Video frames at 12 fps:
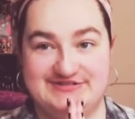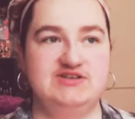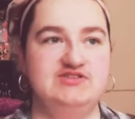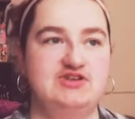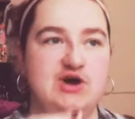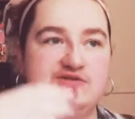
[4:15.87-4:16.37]
It
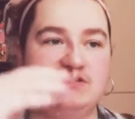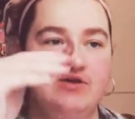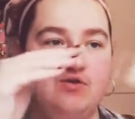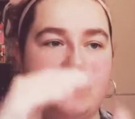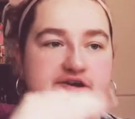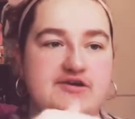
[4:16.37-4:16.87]
just goes in the
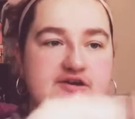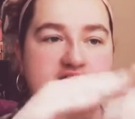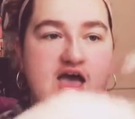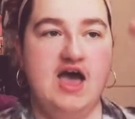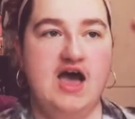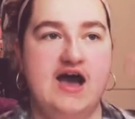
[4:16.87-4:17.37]
order
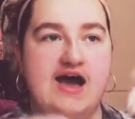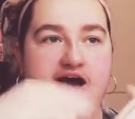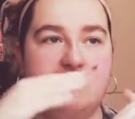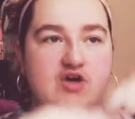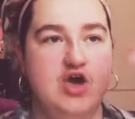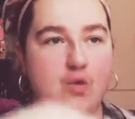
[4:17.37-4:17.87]

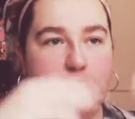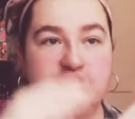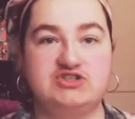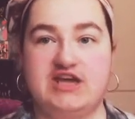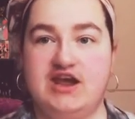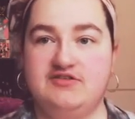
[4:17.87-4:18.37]
of
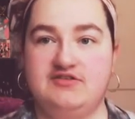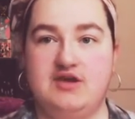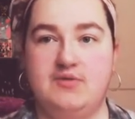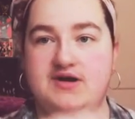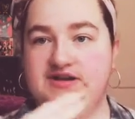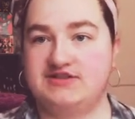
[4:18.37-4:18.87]
which characters I
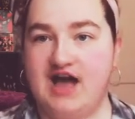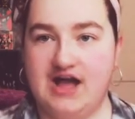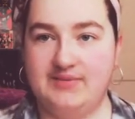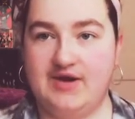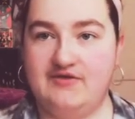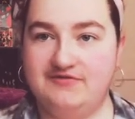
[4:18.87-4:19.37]
want to talk
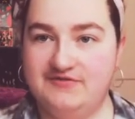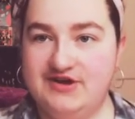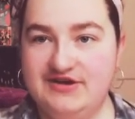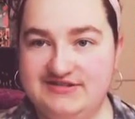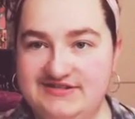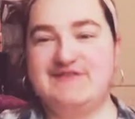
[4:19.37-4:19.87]
about
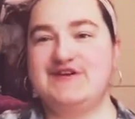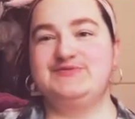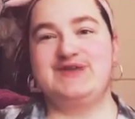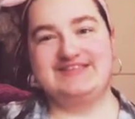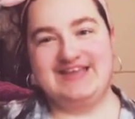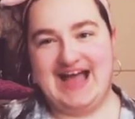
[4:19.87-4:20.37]
first. The first
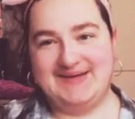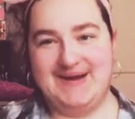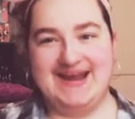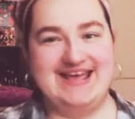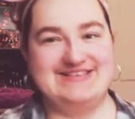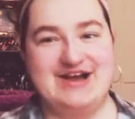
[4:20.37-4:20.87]
one I talk
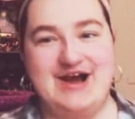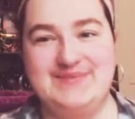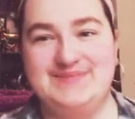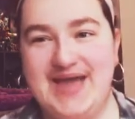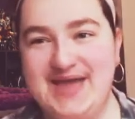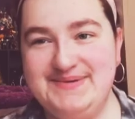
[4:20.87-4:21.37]
about is our
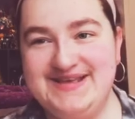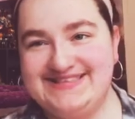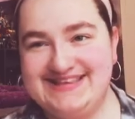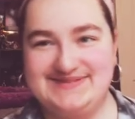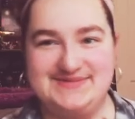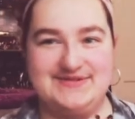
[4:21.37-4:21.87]
baby
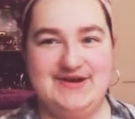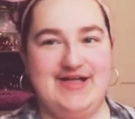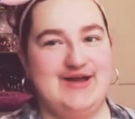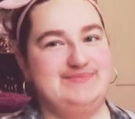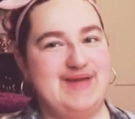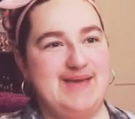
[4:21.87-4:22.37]
cinnamon roll,
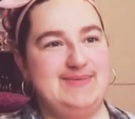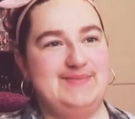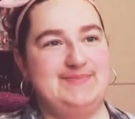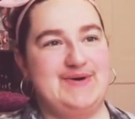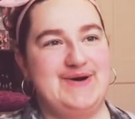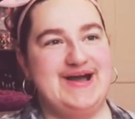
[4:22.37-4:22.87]
our baby
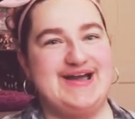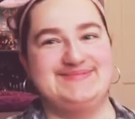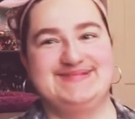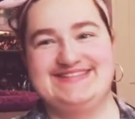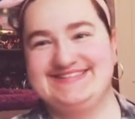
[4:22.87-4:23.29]
boy, Mr.